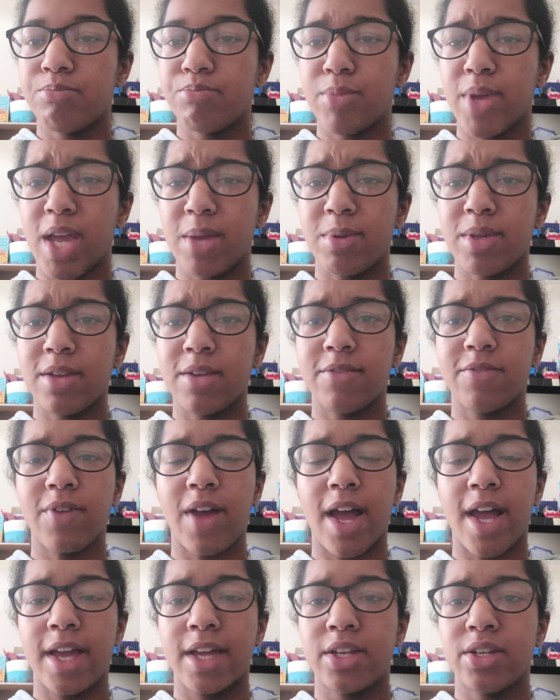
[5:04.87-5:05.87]
Maybe
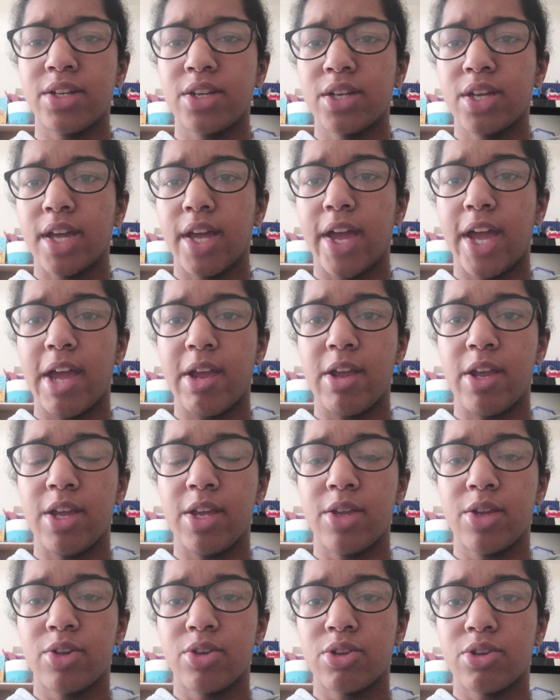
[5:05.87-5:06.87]
find
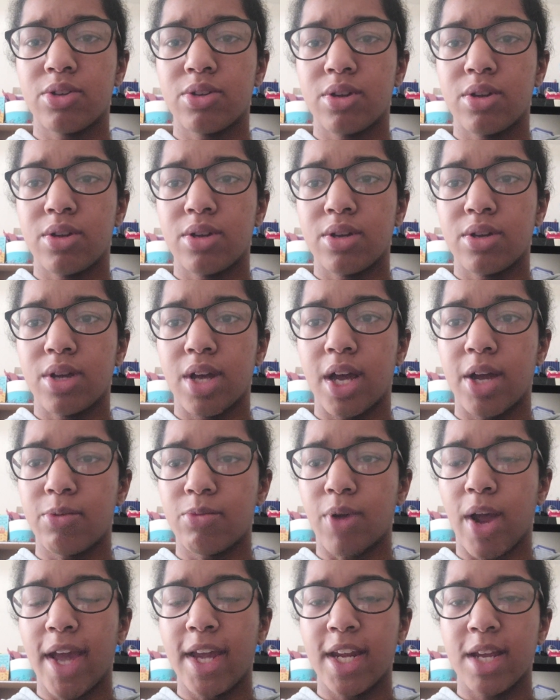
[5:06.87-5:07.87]
a
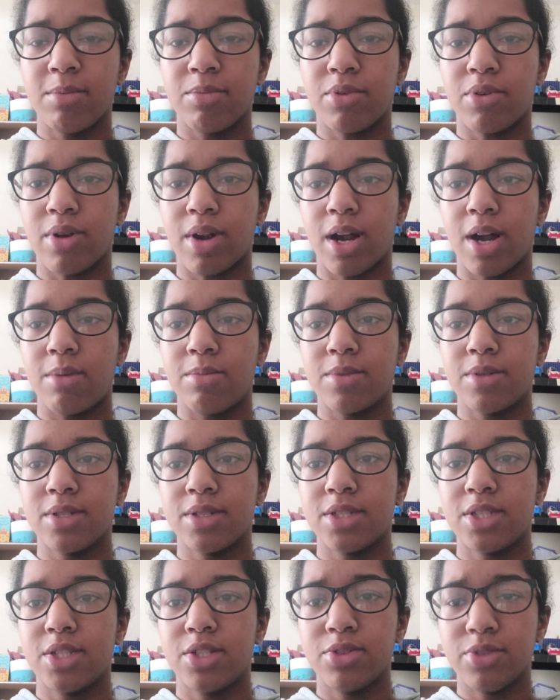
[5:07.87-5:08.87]
writing prompt
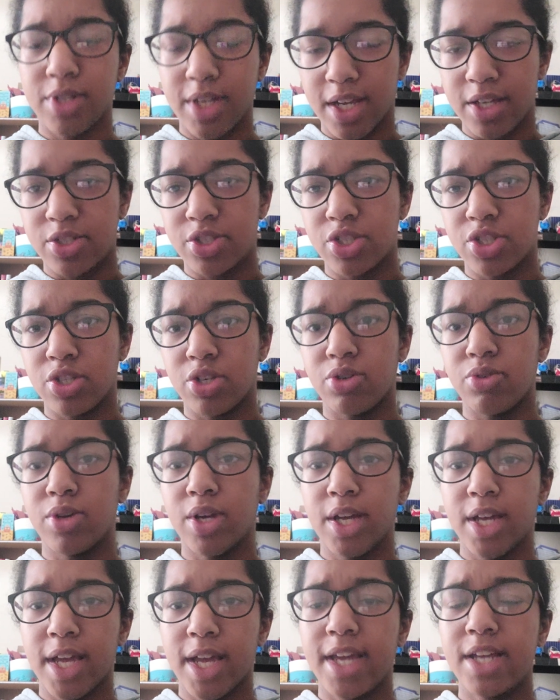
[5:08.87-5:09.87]
to get you
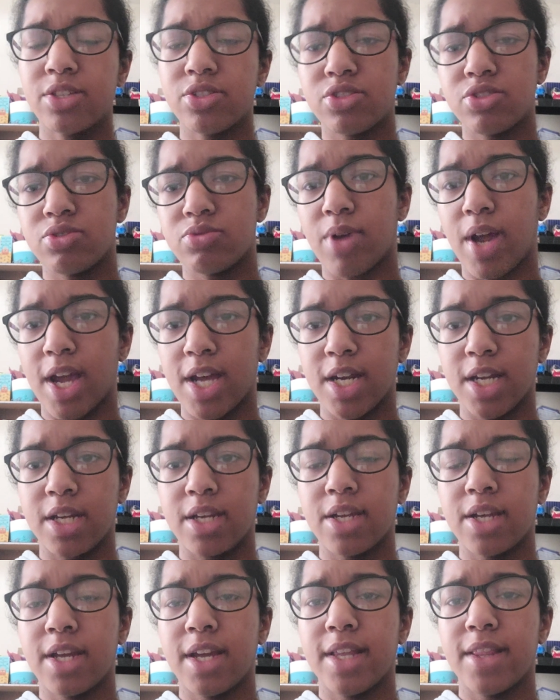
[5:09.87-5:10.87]
into
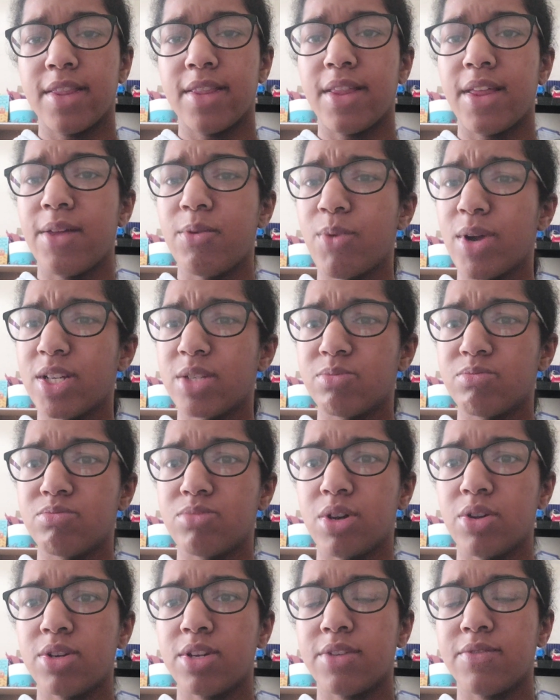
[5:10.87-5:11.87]
writing, which
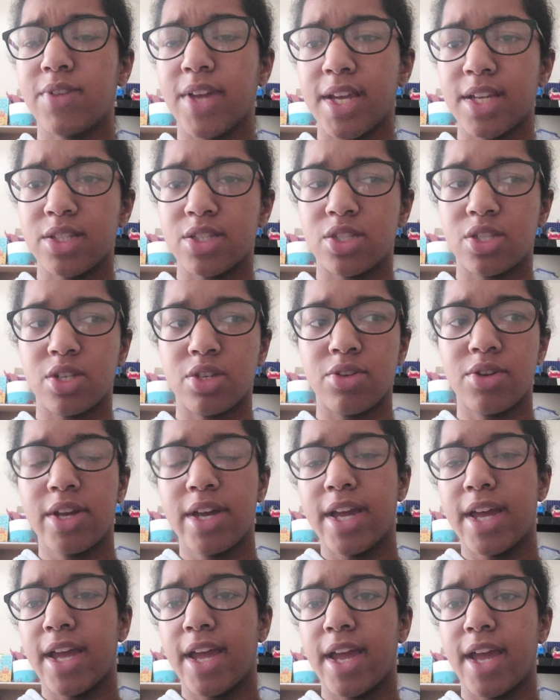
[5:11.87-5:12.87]
motivates you
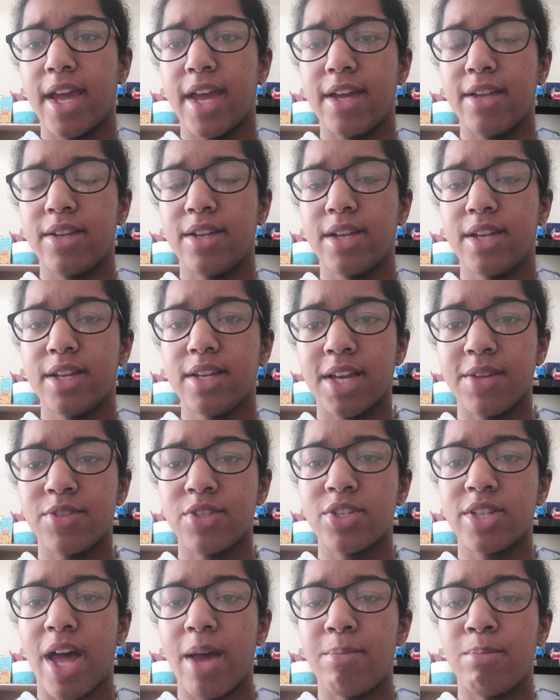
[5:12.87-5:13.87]
and gives
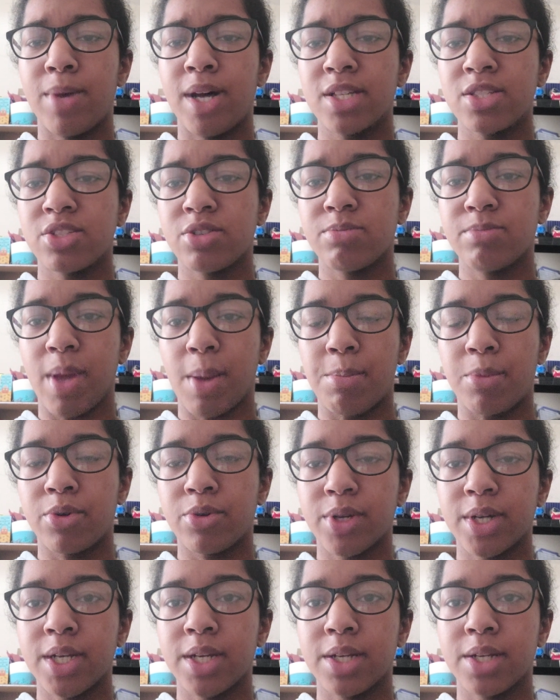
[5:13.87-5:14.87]
you that muscle
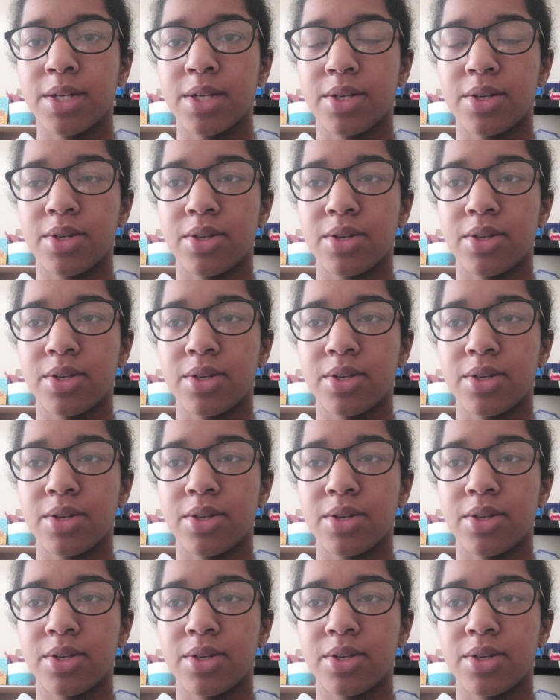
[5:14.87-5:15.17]
memory.